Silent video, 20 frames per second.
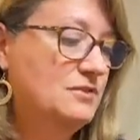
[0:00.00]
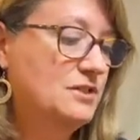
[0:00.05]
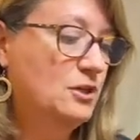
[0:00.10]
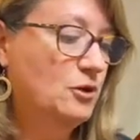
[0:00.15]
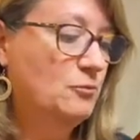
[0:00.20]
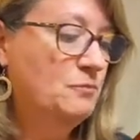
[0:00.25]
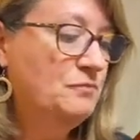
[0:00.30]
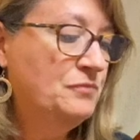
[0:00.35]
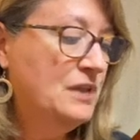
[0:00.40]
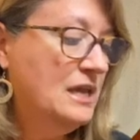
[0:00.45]

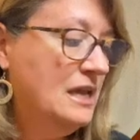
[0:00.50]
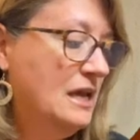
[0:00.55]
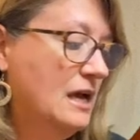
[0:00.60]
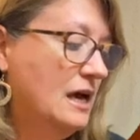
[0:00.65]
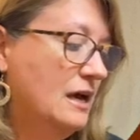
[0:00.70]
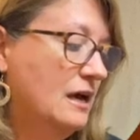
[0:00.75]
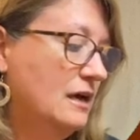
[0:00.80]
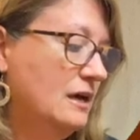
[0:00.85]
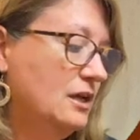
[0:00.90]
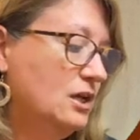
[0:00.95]
So
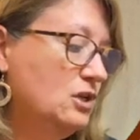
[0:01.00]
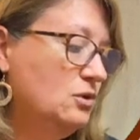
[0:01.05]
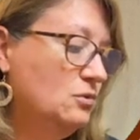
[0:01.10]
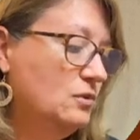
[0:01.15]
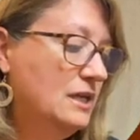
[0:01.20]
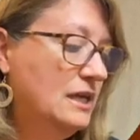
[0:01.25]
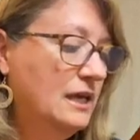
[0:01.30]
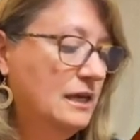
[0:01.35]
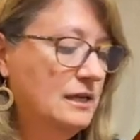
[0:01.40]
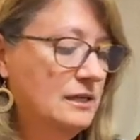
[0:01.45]

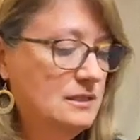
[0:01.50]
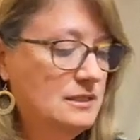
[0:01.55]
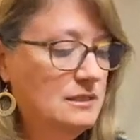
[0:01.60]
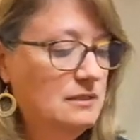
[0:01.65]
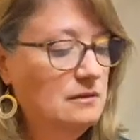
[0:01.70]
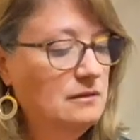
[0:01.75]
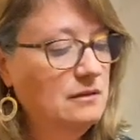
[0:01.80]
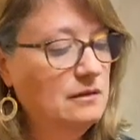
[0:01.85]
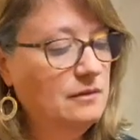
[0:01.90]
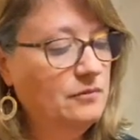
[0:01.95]

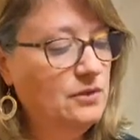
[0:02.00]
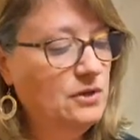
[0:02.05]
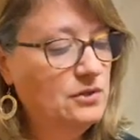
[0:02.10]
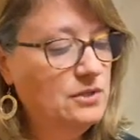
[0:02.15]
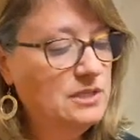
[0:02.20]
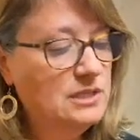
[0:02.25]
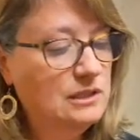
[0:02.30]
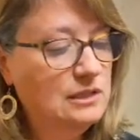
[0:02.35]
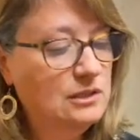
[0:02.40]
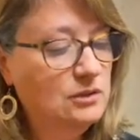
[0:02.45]

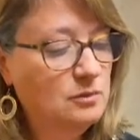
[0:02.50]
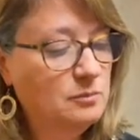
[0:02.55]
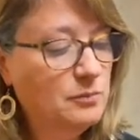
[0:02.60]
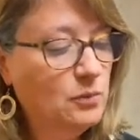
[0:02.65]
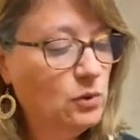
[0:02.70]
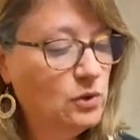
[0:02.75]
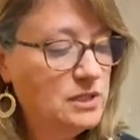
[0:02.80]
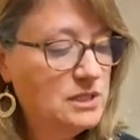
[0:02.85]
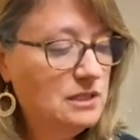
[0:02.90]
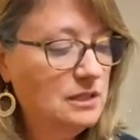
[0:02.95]
there's a little
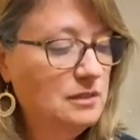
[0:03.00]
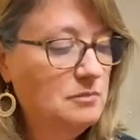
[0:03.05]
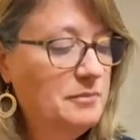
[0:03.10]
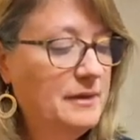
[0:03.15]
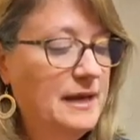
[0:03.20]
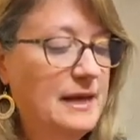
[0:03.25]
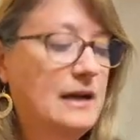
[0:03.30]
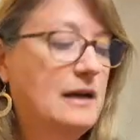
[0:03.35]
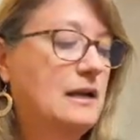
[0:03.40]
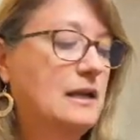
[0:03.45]
porcelain
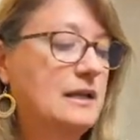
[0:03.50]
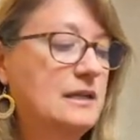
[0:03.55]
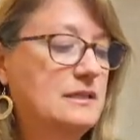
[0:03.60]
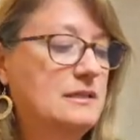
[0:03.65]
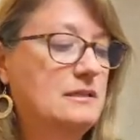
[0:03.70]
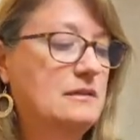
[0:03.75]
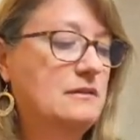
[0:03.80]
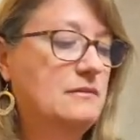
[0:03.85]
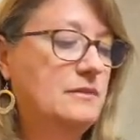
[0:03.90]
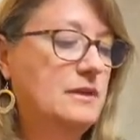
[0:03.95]

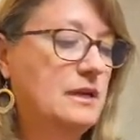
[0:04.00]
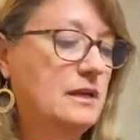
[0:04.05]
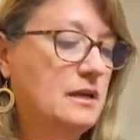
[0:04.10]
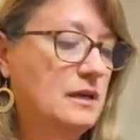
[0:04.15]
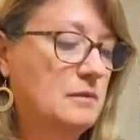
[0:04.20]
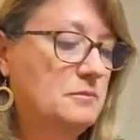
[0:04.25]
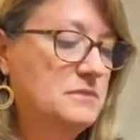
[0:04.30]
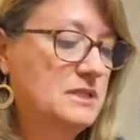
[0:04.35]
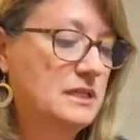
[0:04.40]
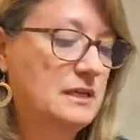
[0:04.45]
palette that
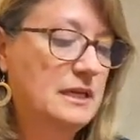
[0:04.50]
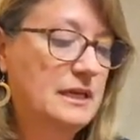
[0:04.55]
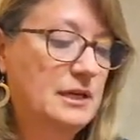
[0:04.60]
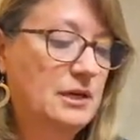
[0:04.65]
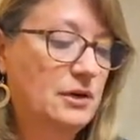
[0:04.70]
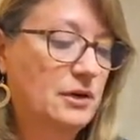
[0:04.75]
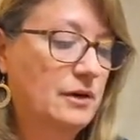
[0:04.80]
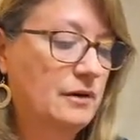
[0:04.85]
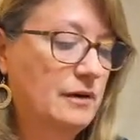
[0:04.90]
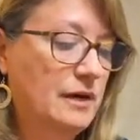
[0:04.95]
comes in
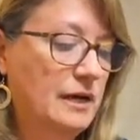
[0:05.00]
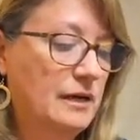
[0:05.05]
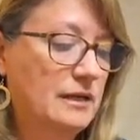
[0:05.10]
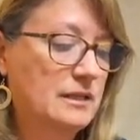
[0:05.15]
here, and